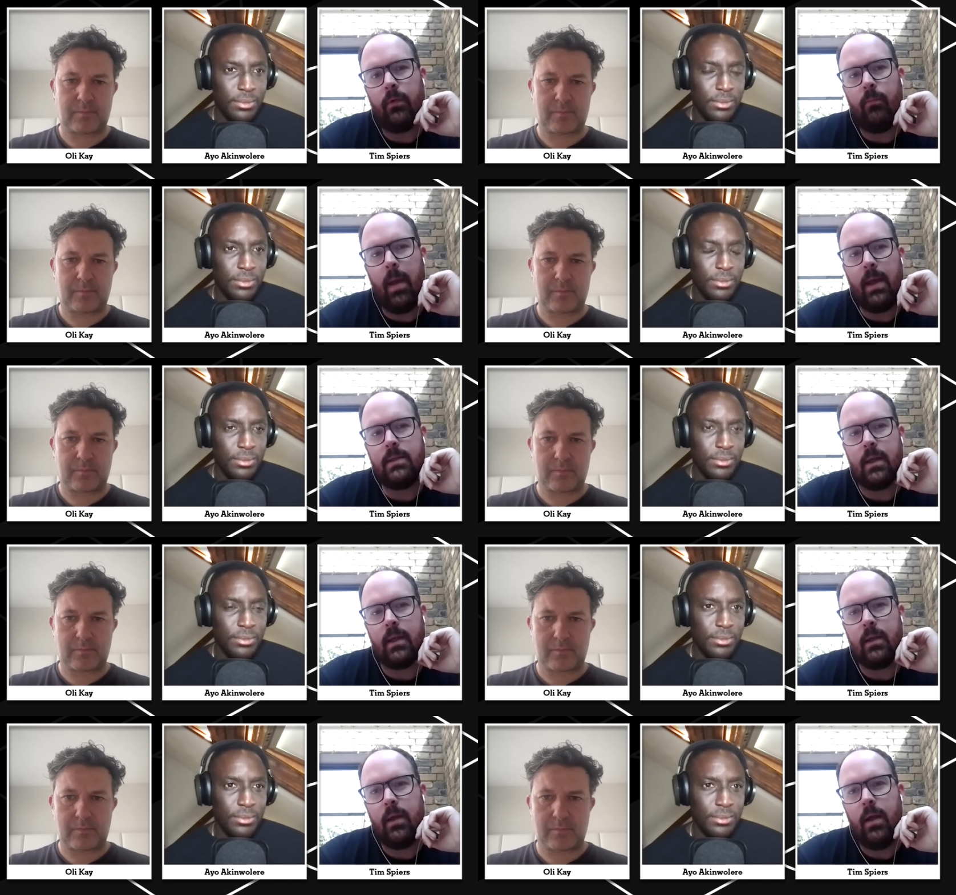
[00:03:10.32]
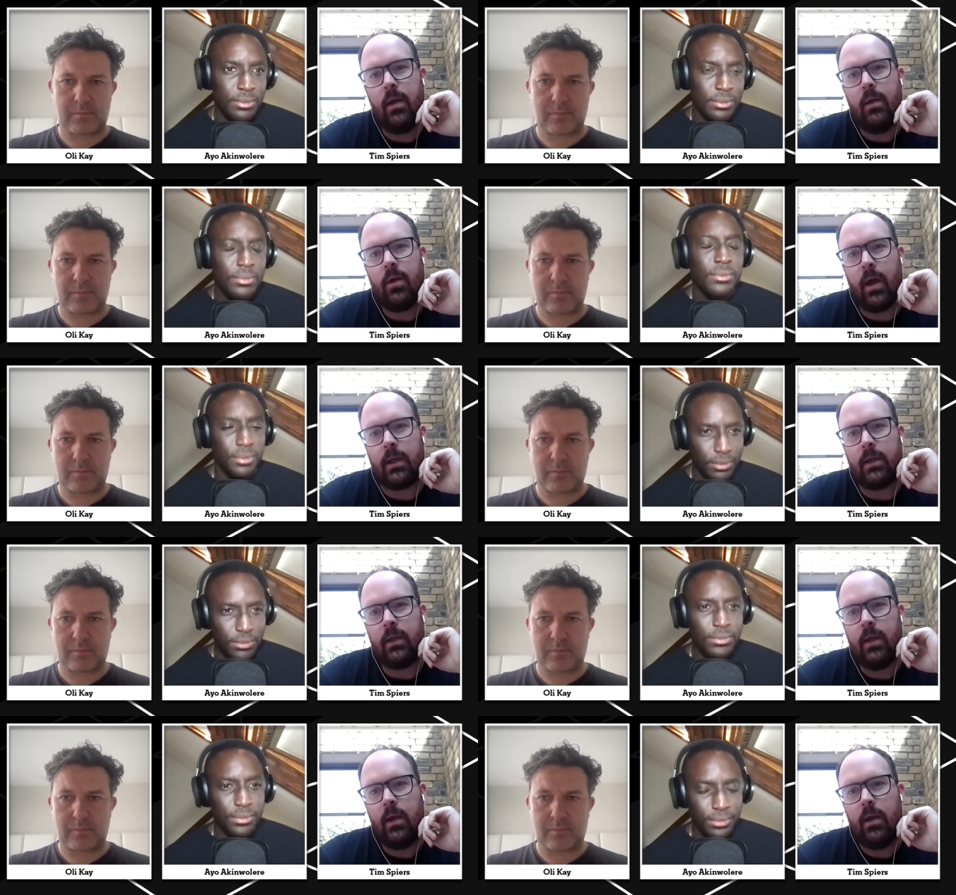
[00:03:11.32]
Speaker 1: Messi,
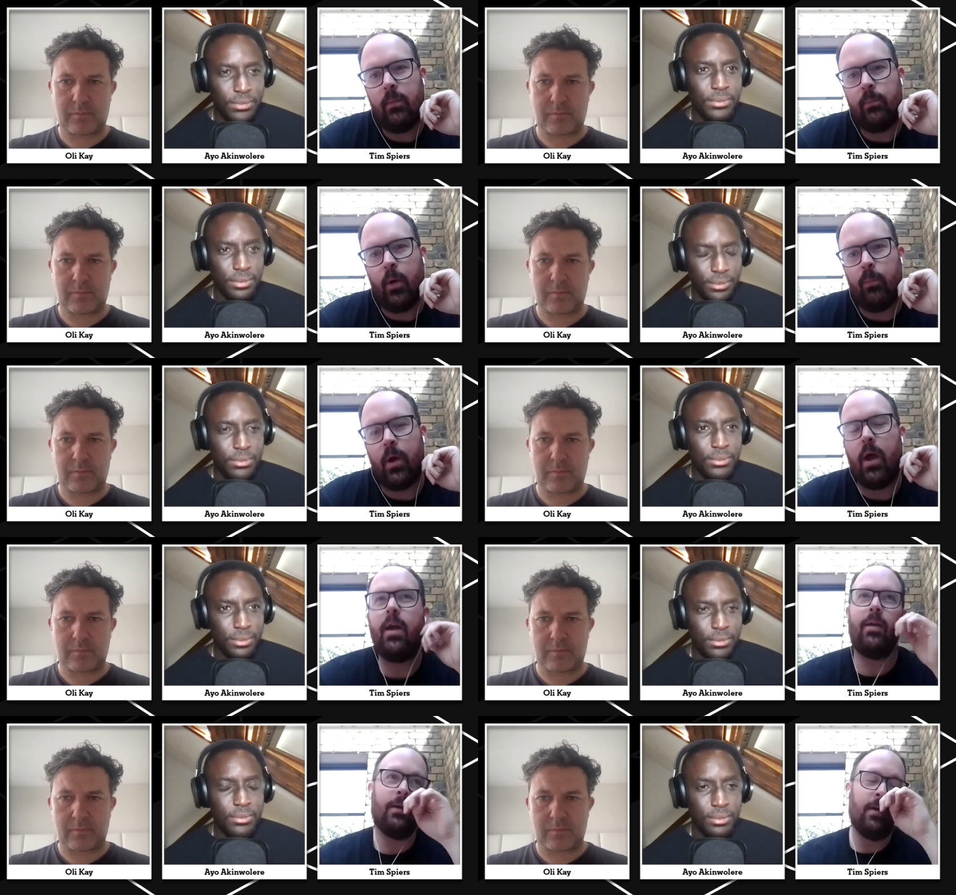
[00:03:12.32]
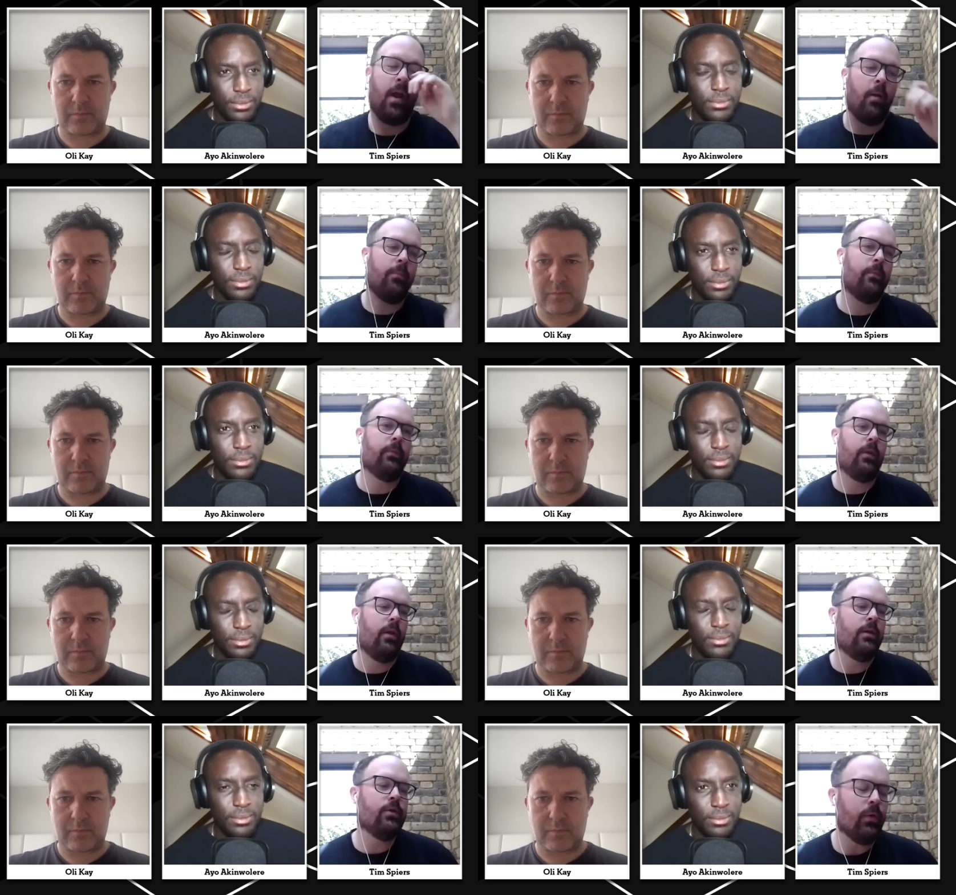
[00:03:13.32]
like. But I don't know.
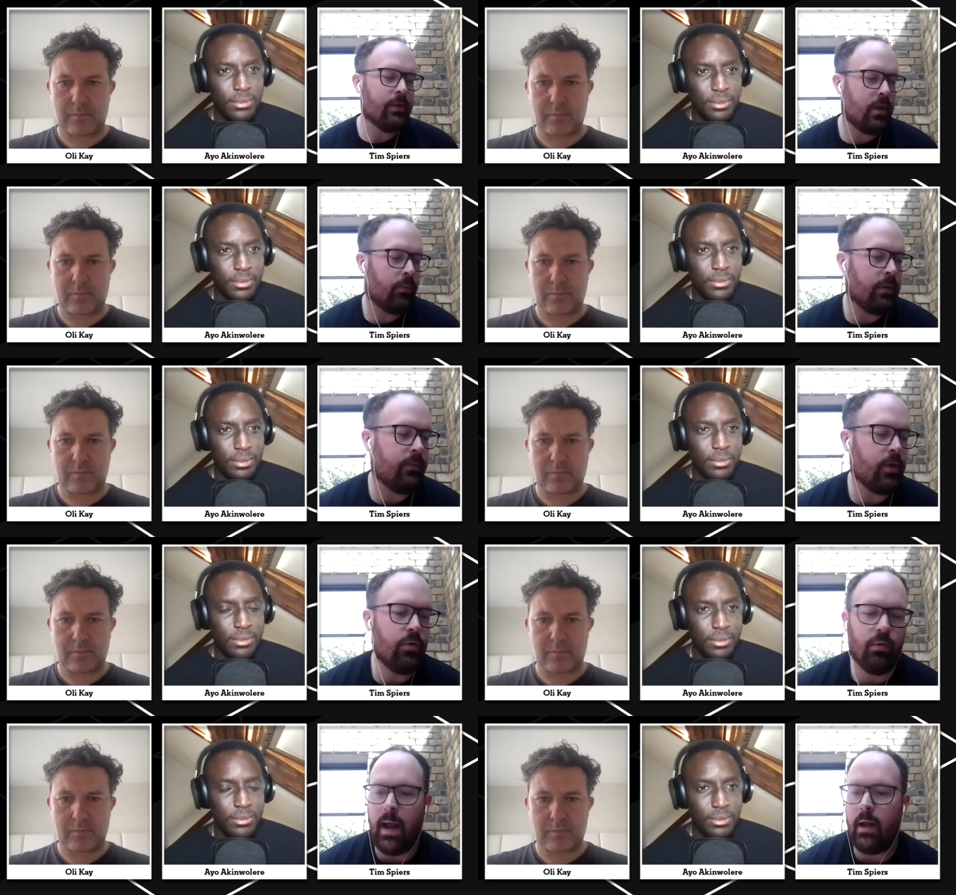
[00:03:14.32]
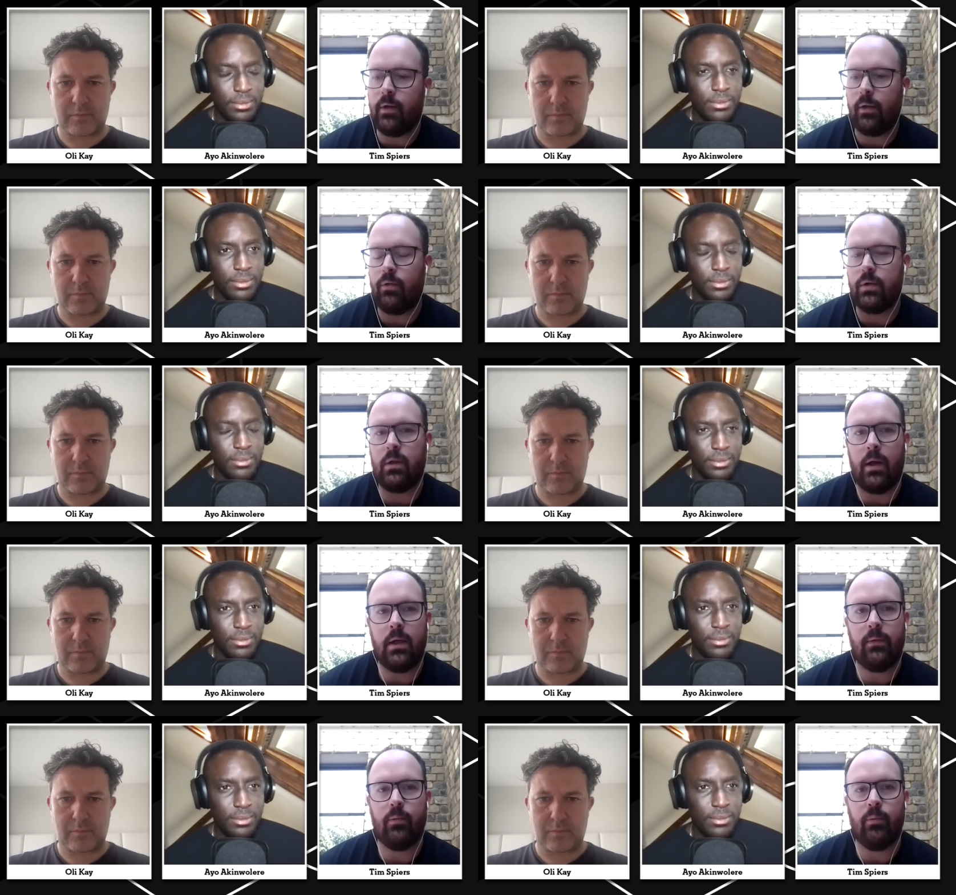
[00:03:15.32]
It sort of feels like we view Ronaldo through a slightly
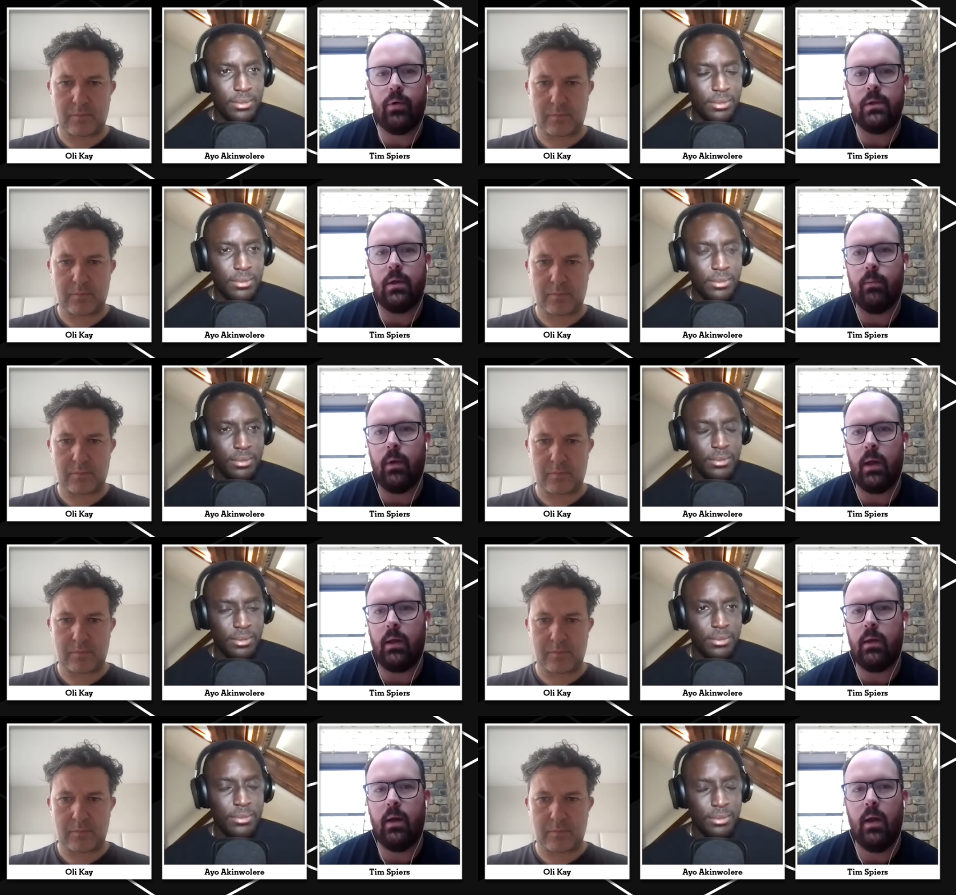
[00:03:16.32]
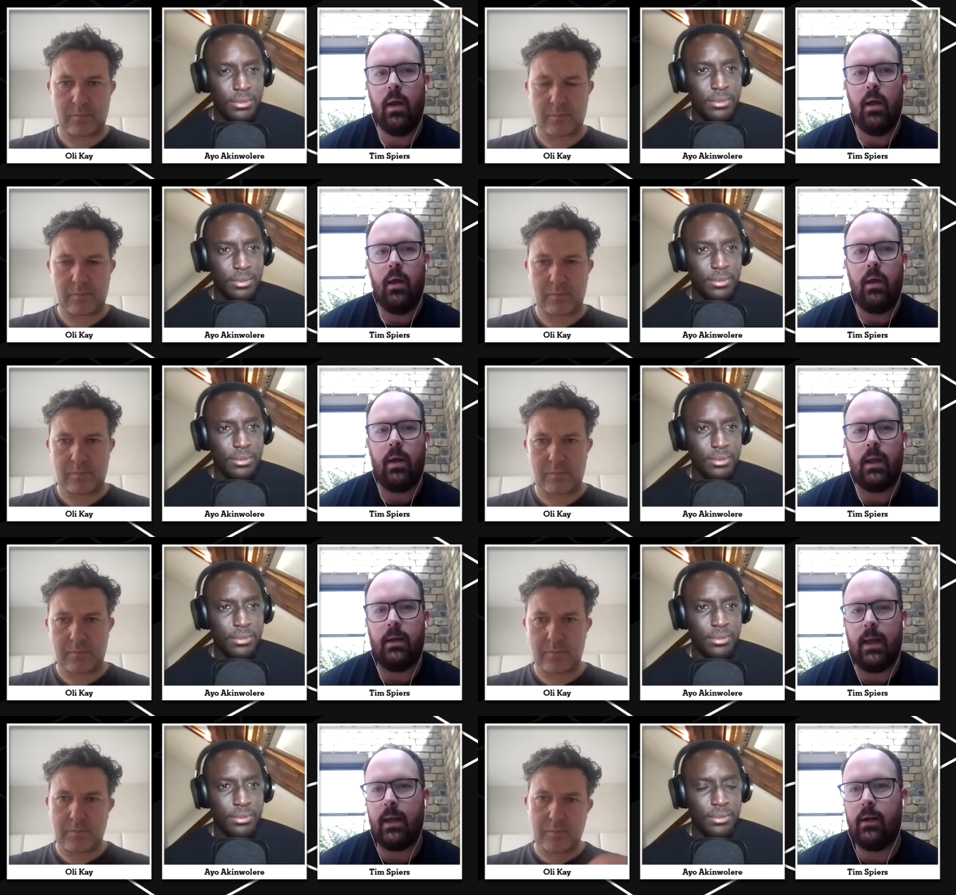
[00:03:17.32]
different prism in
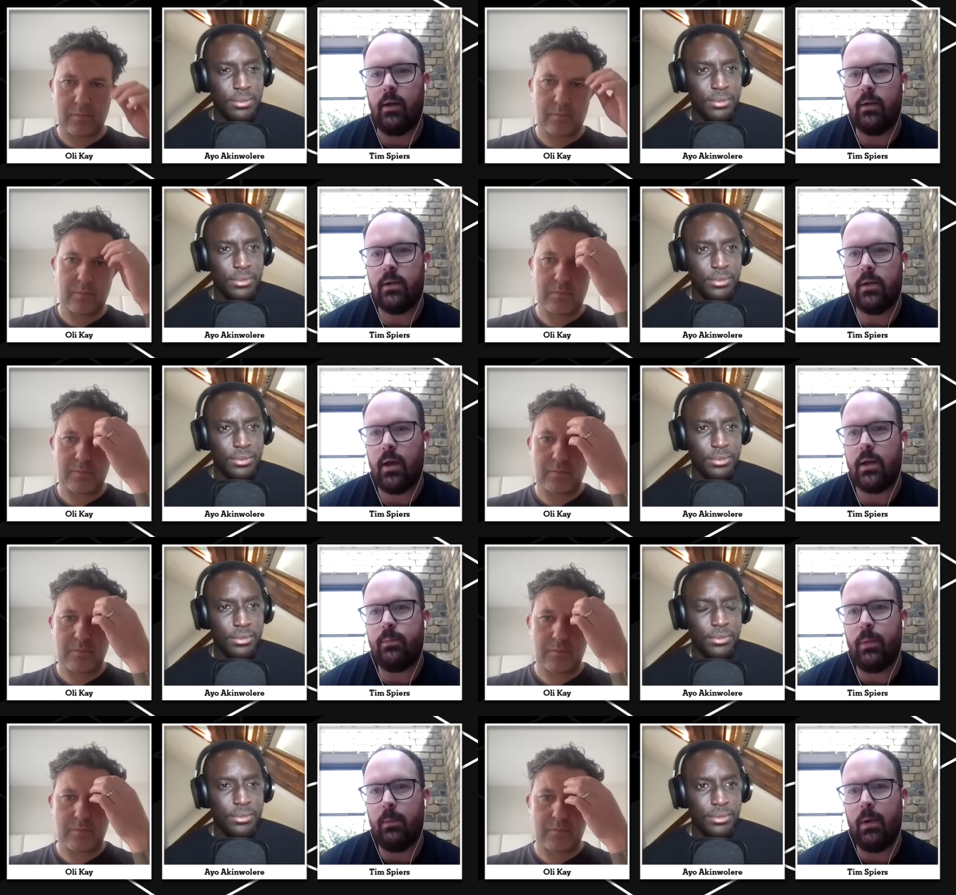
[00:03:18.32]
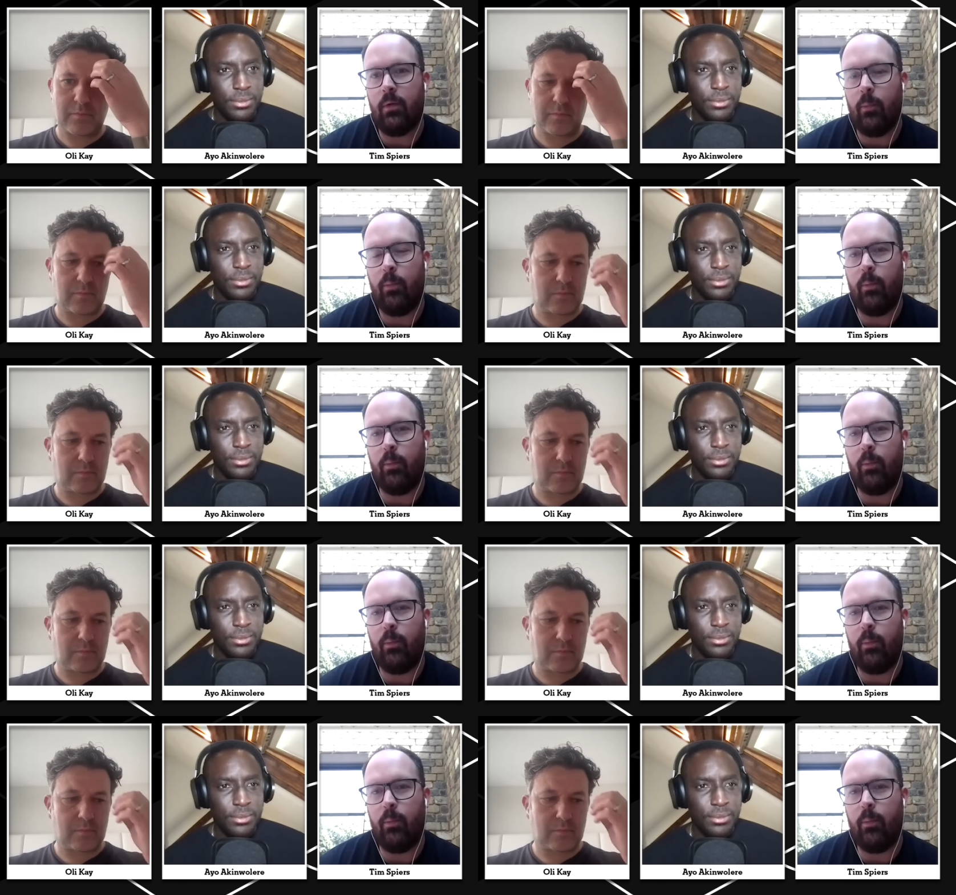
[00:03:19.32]
England, in that he's been a bit of a